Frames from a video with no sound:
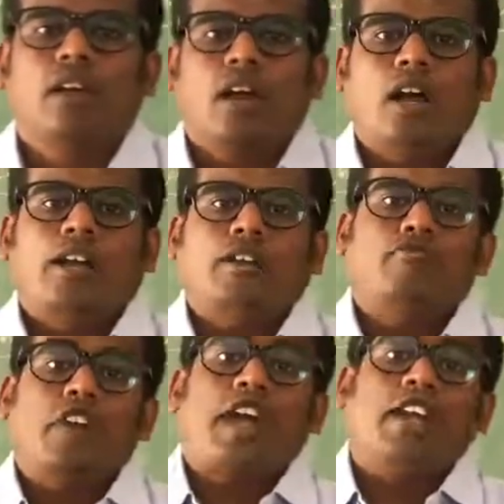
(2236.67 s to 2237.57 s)
And
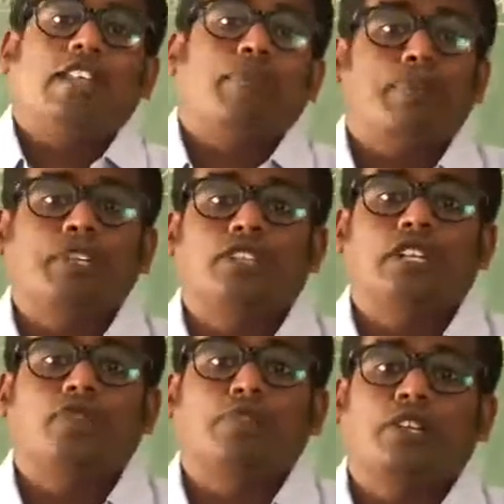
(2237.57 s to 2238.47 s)
where the pistil
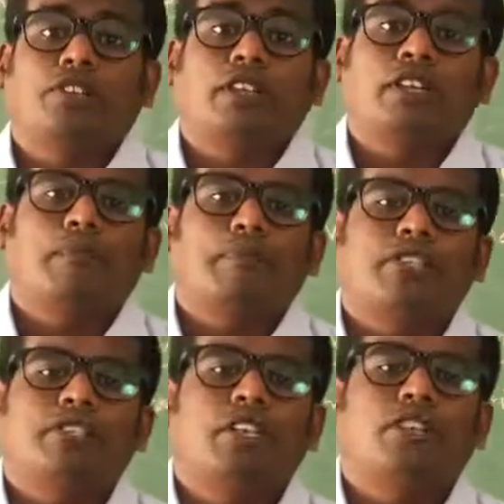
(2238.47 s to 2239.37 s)
is
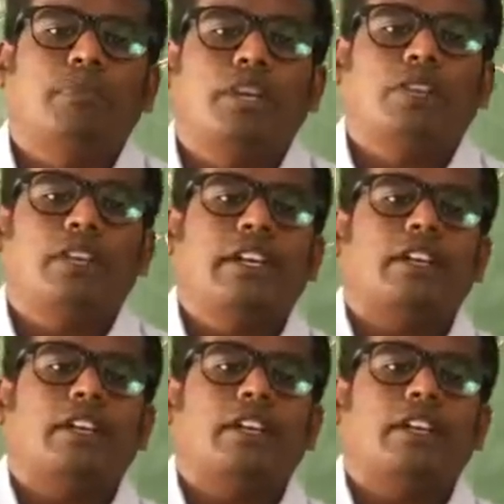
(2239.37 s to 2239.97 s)
present in